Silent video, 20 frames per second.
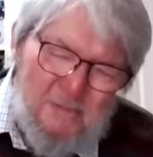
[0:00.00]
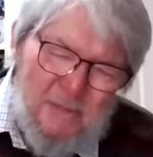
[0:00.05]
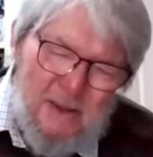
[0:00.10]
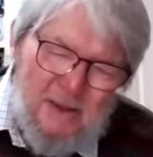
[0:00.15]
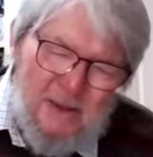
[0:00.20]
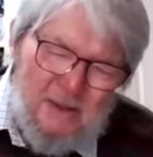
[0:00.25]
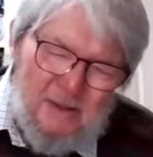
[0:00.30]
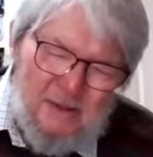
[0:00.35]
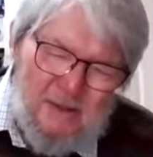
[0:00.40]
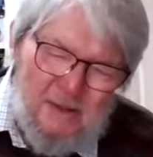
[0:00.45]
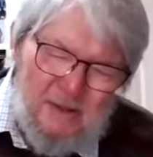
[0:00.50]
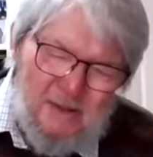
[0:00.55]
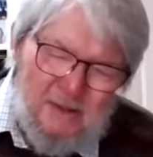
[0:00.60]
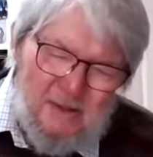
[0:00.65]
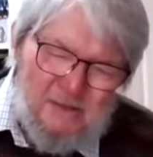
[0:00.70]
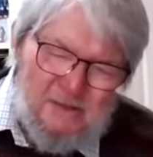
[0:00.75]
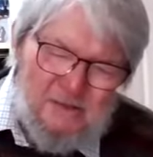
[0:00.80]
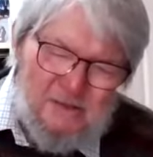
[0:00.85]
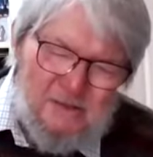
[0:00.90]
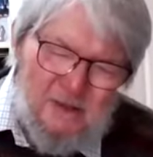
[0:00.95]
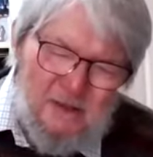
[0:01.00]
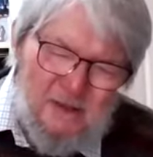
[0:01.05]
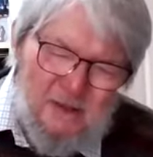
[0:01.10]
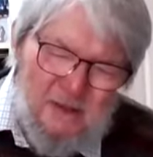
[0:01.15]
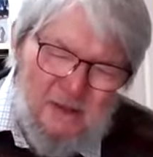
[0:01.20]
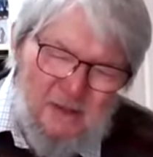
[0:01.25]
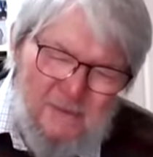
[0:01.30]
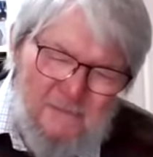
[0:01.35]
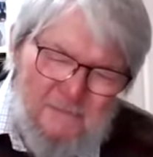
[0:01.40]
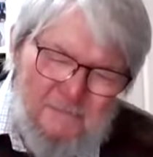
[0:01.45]
make things
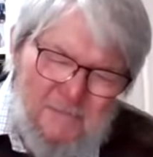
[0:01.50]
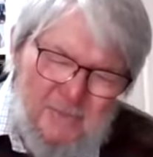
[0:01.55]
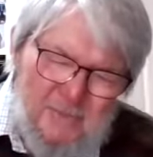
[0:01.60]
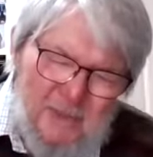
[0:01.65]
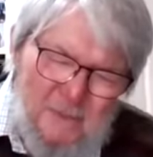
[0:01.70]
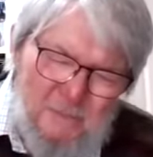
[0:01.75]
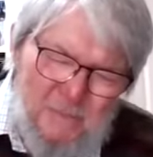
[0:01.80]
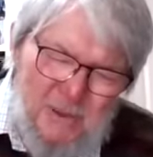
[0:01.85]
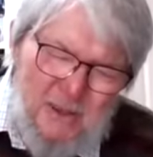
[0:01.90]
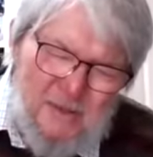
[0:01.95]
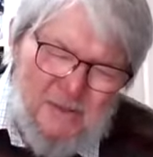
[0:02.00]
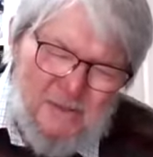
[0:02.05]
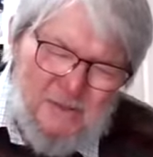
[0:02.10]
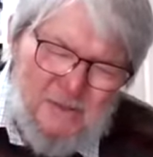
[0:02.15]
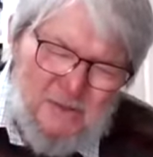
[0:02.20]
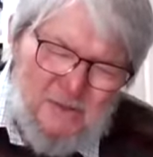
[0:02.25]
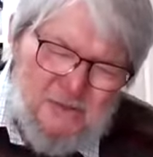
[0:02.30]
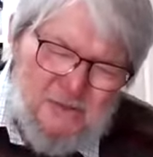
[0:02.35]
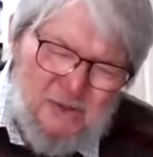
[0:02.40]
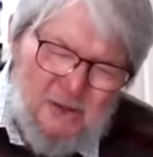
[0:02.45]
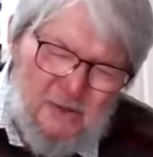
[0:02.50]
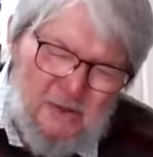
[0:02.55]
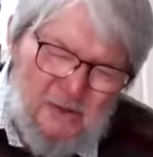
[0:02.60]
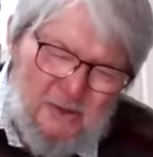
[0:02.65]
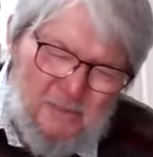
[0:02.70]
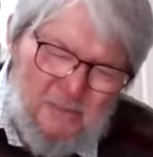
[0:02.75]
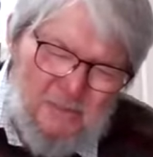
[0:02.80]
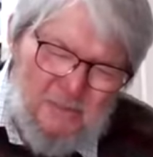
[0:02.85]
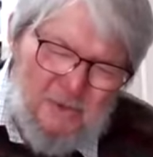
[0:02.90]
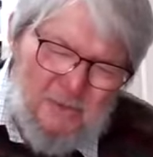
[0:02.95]
better so
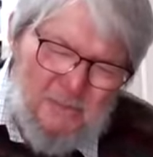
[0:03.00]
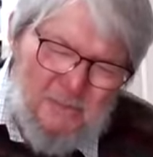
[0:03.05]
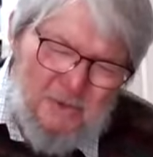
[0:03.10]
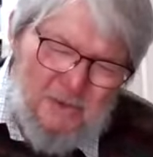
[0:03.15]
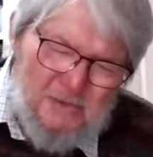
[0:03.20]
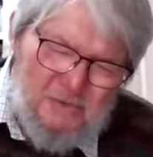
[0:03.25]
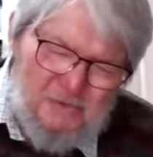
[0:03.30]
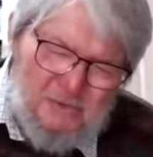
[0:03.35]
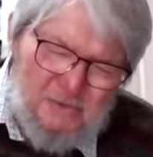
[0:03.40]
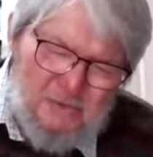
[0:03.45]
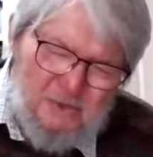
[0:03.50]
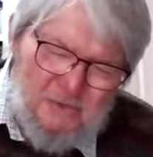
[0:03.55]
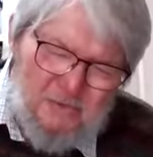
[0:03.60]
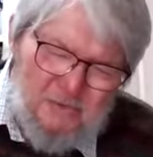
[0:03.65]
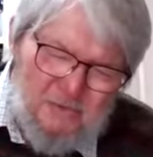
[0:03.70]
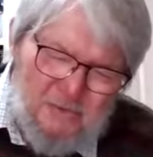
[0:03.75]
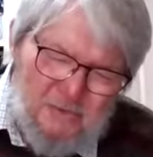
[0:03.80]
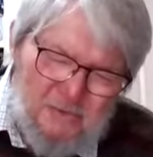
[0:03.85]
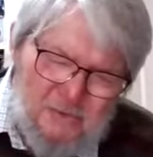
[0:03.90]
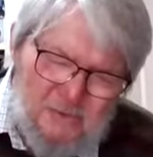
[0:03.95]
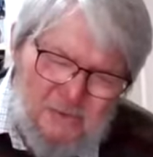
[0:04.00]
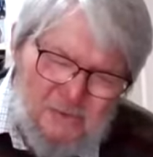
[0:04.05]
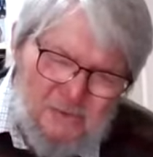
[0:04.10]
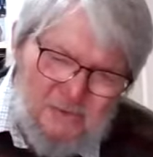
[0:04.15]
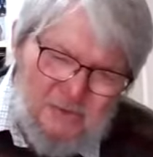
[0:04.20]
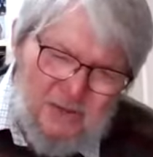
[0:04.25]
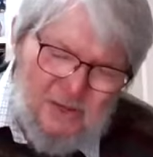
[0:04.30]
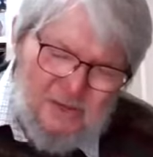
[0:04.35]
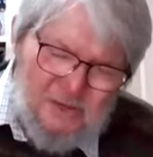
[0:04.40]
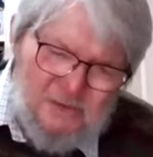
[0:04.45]
that me as a service user
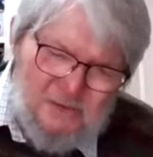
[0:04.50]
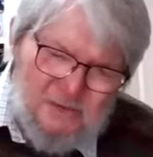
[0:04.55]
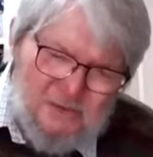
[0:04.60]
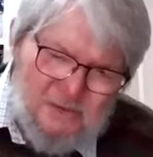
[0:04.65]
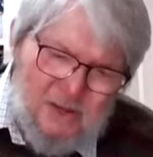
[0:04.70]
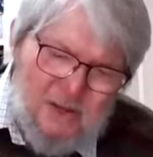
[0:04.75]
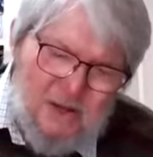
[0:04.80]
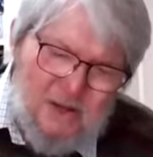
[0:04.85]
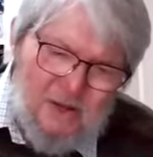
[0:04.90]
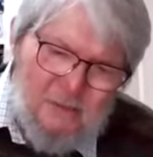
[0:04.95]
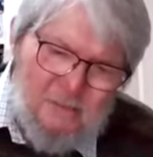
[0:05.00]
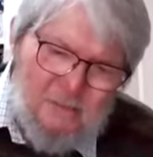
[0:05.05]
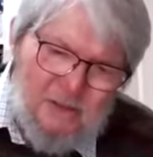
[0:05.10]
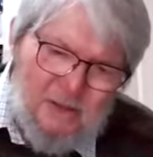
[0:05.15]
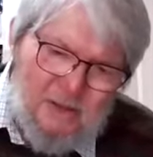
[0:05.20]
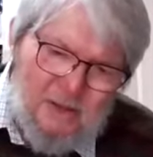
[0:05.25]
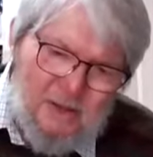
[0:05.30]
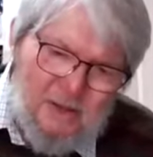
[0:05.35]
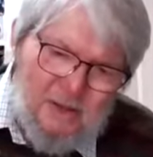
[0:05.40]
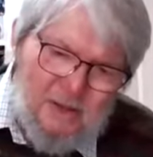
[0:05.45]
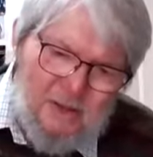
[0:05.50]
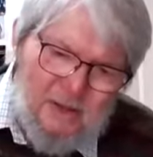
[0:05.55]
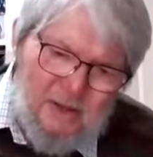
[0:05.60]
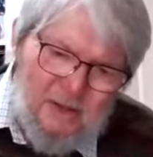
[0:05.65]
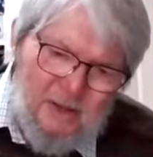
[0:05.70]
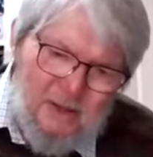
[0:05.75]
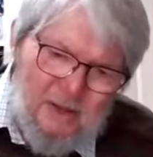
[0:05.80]
gets a timely